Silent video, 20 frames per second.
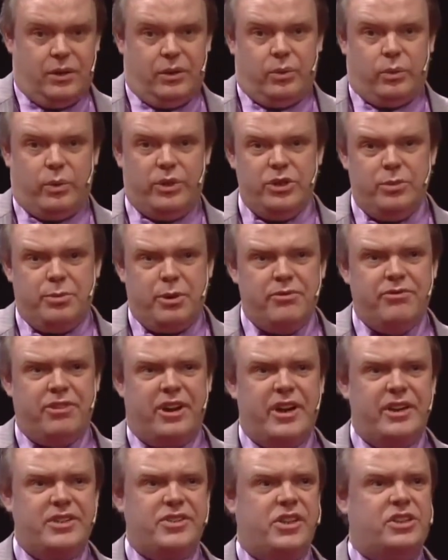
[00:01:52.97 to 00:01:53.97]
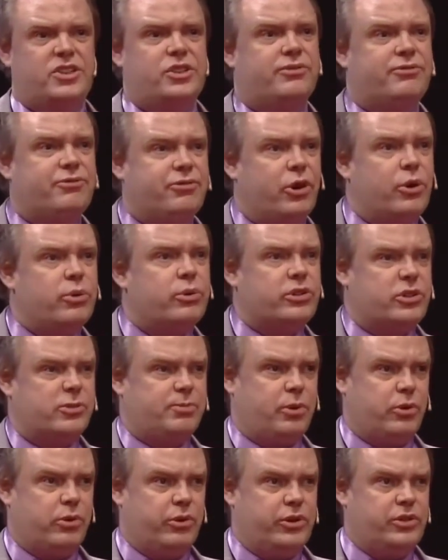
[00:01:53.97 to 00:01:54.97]
When you provide such a focus
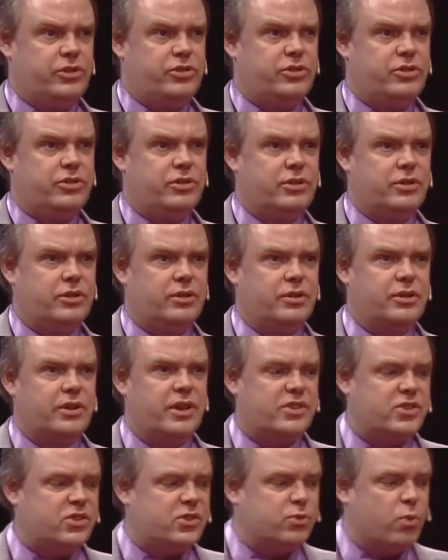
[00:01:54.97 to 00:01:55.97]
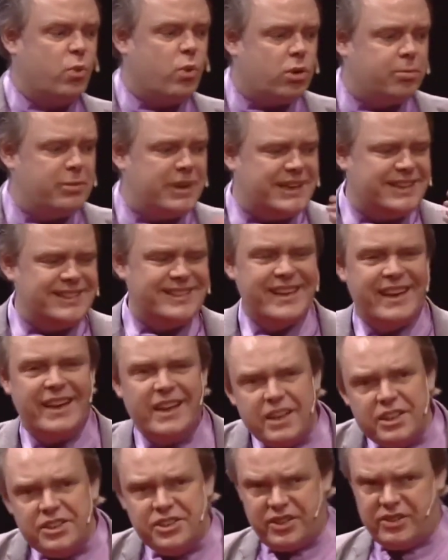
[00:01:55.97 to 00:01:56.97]
point, a swarm
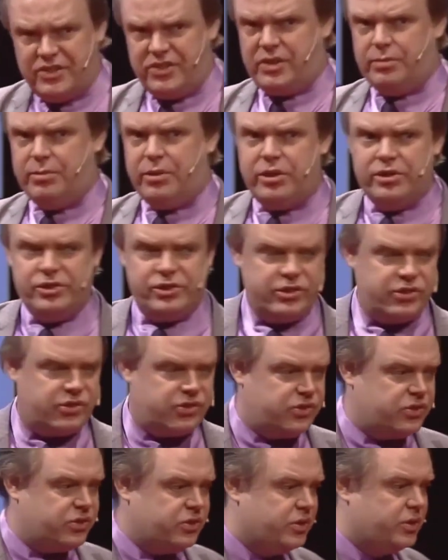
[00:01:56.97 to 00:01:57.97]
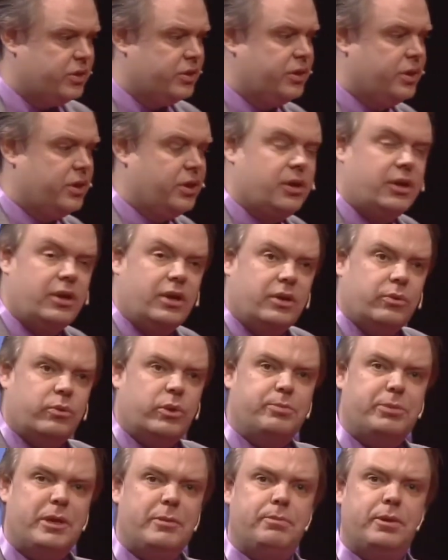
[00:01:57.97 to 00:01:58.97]
intelligence emerges
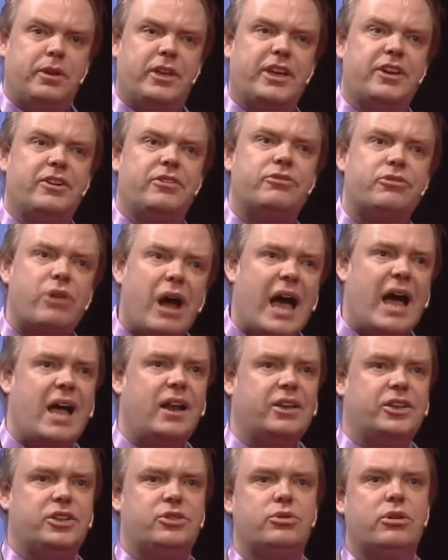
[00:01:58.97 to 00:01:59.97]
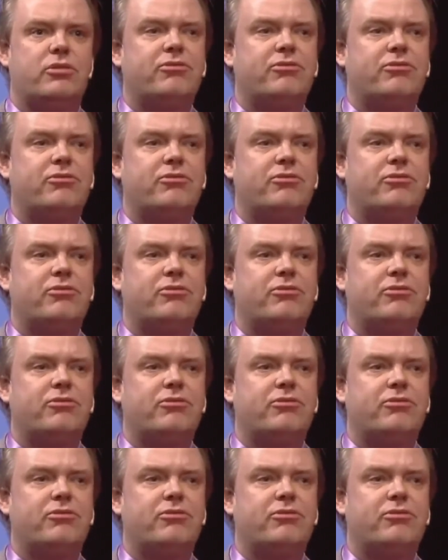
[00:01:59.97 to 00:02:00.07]
when people can rally to a